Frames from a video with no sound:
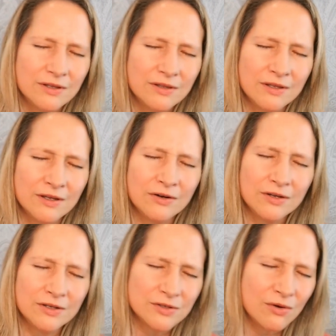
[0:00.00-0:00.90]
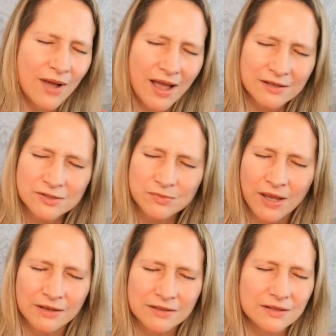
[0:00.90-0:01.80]
There is no
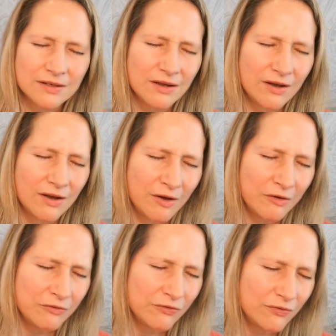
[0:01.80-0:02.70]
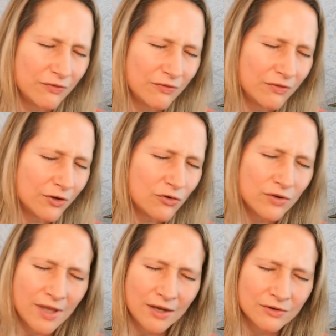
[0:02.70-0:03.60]
aspect of the
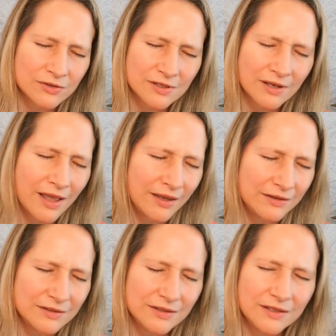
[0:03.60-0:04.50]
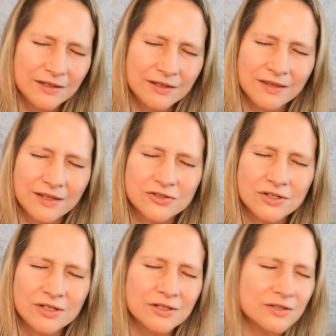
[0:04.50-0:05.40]
Creator's light that
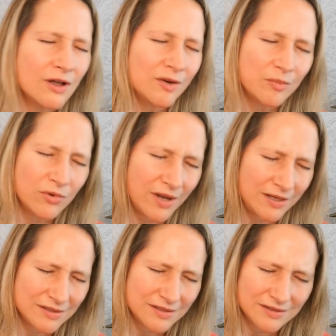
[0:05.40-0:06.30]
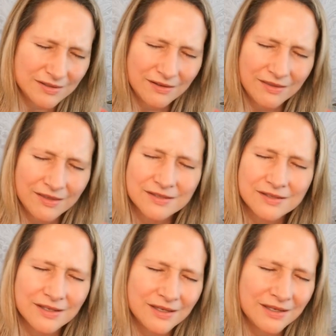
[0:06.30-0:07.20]
she does not embrace. This
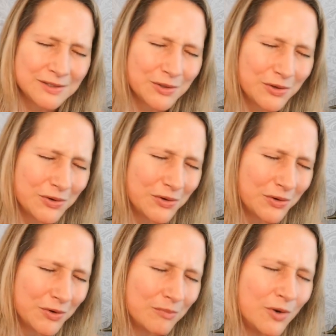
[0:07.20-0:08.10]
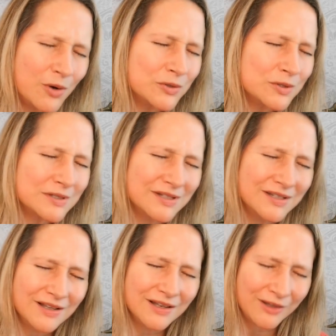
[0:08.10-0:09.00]
is her most
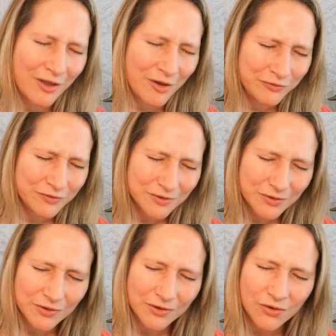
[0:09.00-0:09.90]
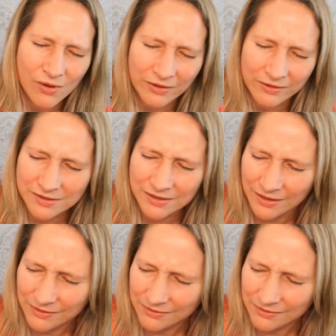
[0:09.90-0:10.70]
loved quality.